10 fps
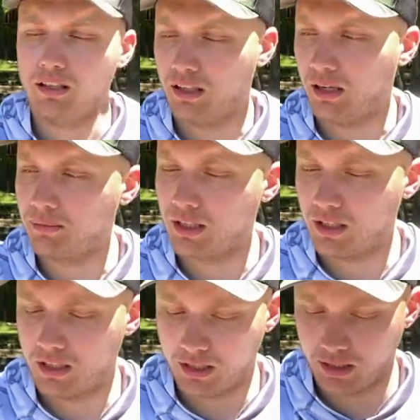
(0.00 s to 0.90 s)
I'm going
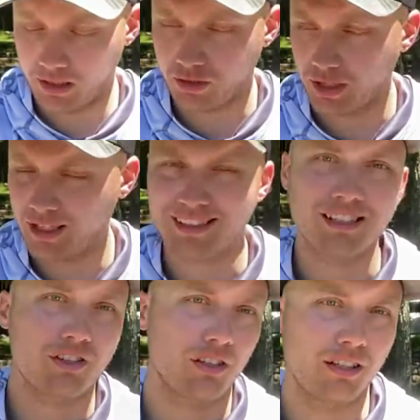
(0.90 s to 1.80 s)
to
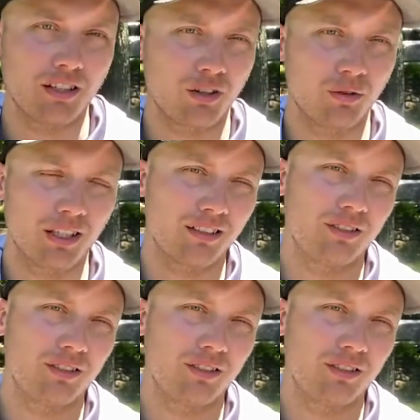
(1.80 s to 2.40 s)
transition here quick